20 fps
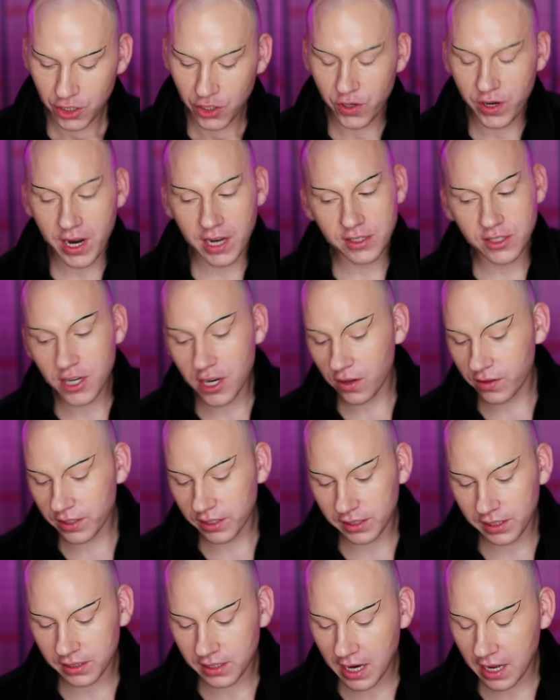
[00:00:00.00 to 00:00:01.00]
You guys know
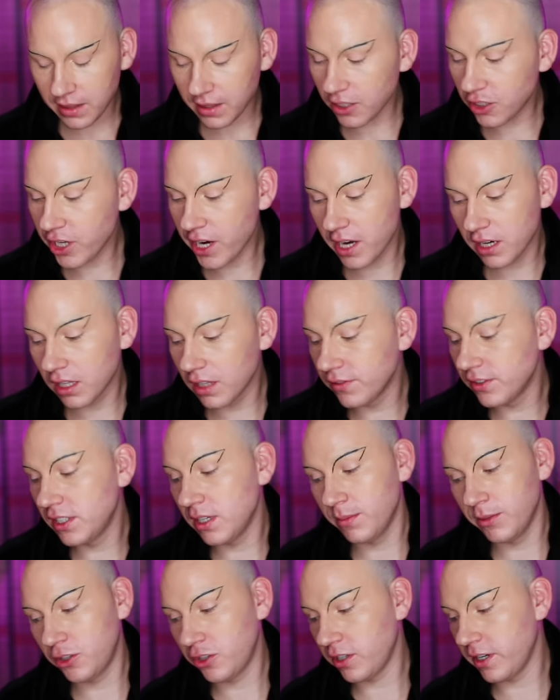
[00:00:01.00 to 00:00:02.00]
this is not the channel of
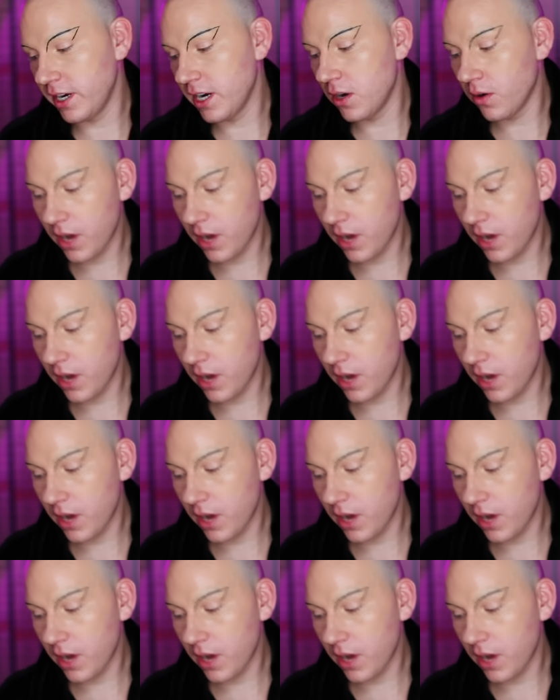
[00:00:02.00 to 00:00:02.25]
symmetry,